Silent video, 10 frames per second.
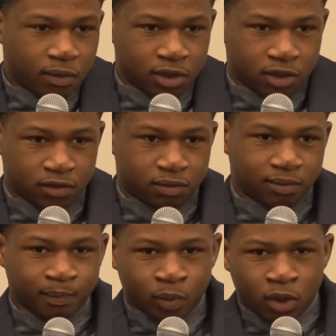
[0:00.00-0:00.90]

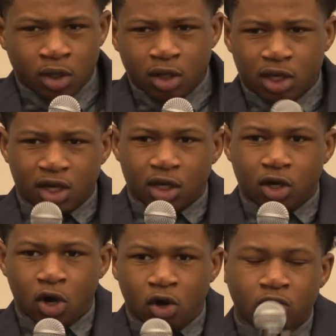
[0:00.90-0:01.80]
And
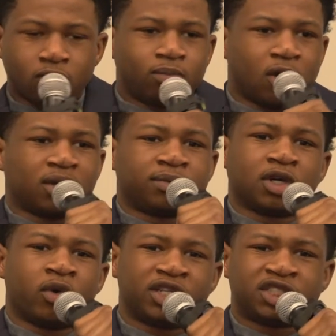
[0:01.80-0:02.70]
Cole brought up the
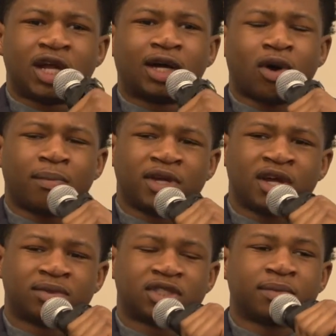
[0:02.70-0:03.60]
question, how do I
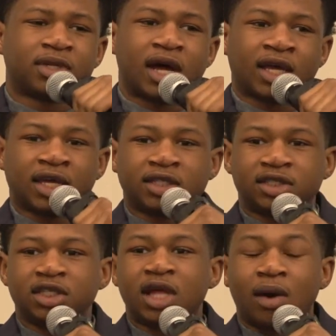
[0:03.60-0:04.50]
become something I can't
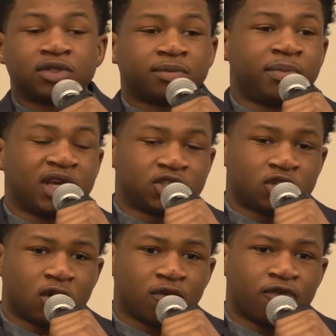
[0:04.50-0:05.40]
see? That was a big
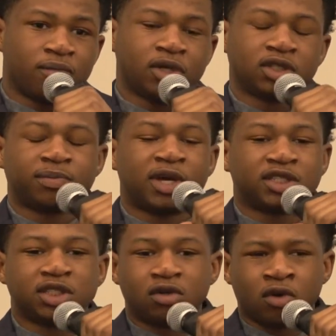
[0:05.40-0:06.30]
struggle for me,
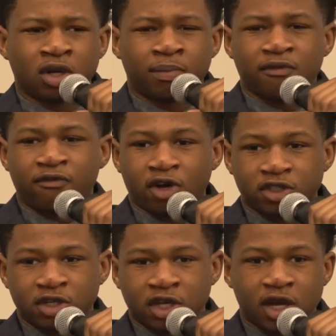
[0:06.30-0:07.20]
especially growing up in
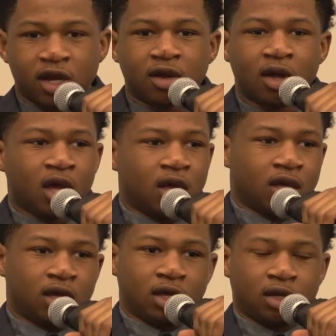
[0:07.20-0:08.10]
foster care
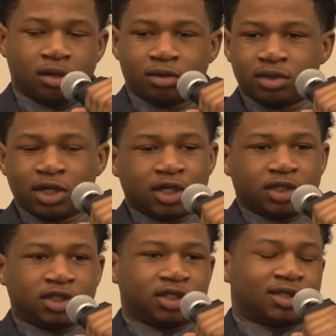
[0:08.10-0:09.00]
and
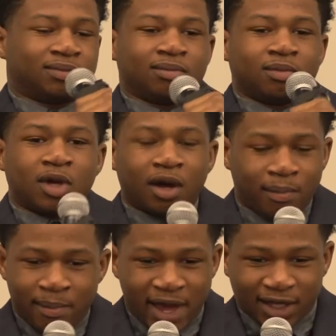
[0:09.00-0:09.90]
just a
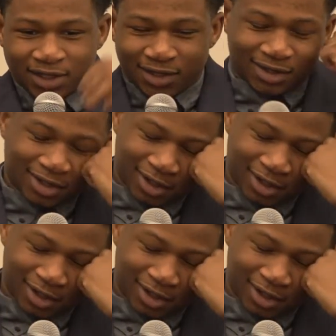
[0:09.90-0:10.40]
mess.